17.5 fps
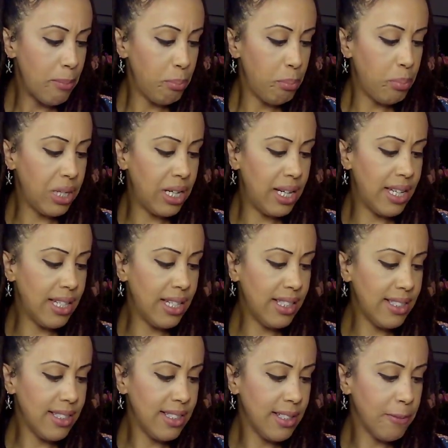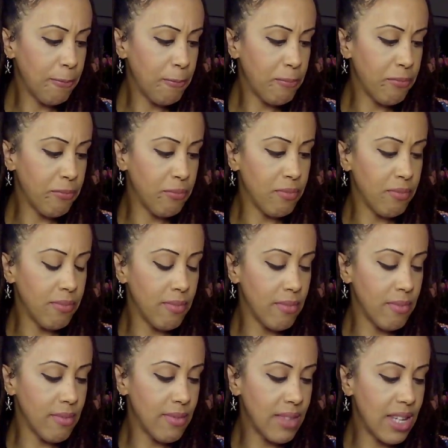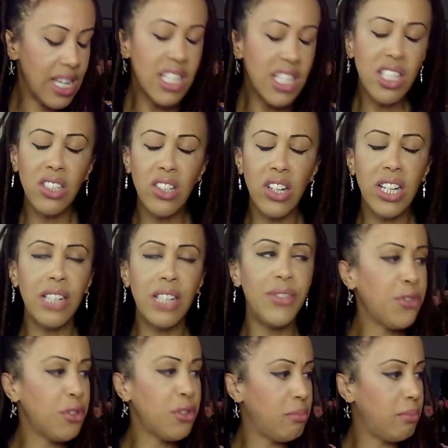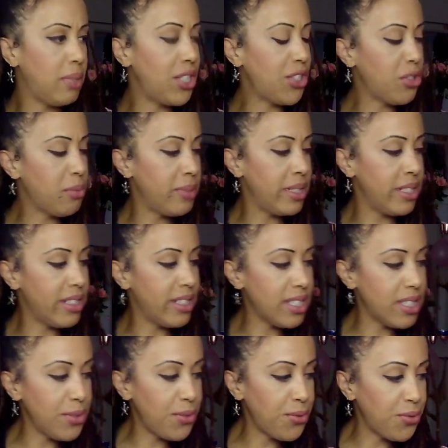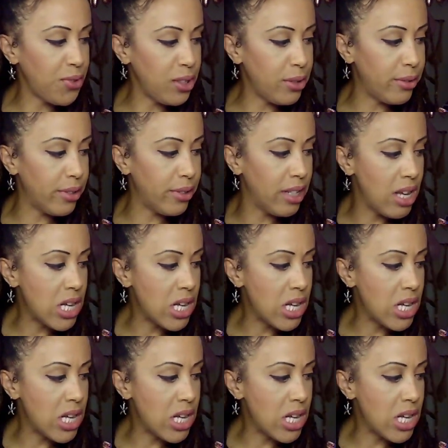But it's a lot of information, but it doesn't feel